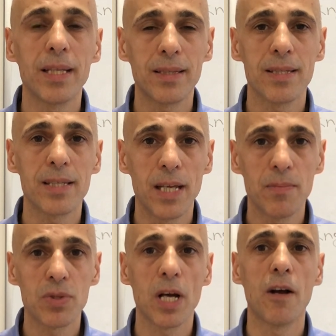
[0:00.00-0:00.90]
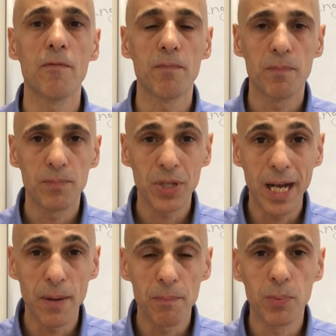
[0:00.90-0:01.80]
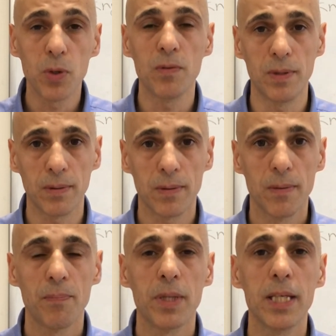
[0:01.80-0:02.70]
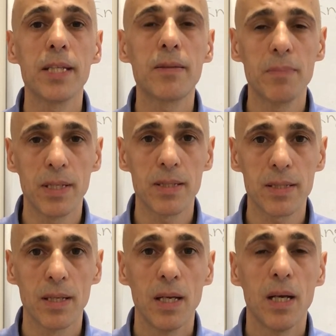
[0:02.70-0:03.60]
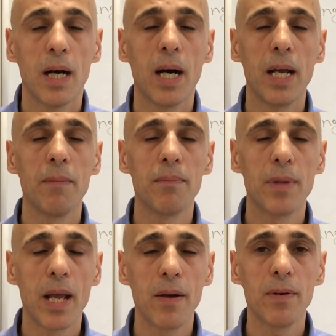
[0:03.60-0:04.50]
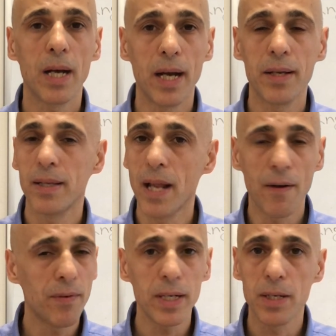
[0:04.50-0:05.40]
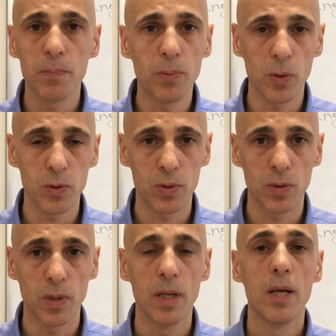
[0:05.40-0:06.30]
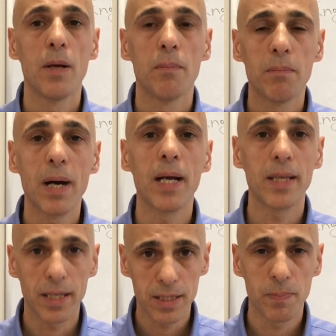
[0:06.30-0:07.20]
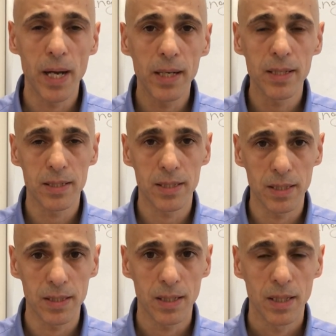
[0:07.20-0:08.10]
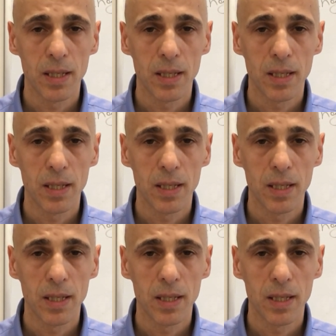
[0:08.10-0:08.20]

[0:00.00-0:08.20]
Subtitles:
at the same time proven. It means I never impose you my experiences